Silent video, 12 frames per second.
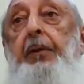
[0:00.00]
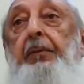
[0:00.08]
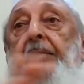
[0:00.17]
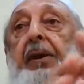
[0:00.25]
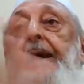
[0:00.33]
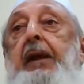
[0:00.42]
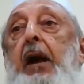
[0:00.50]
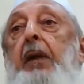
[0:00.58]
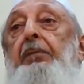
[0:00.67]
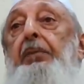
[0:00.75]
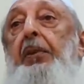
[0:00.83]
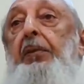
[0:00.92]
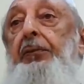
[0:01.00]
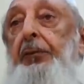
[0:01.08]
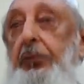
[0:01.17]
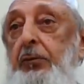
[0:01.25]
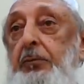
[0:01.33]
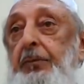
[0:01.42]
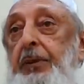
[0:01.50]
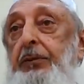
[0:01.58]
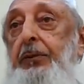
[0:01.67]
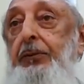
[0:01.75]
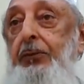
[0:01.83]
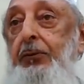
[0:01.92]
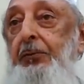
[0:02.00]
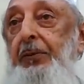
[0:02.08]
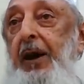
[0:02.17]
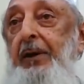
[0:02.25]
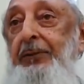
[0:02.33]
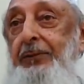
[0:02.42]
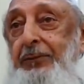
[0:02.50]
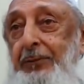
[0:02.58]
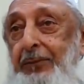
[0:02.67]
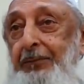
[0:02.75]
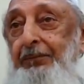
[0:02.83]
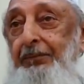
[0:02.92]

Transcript: the breakup of Rome into two parts.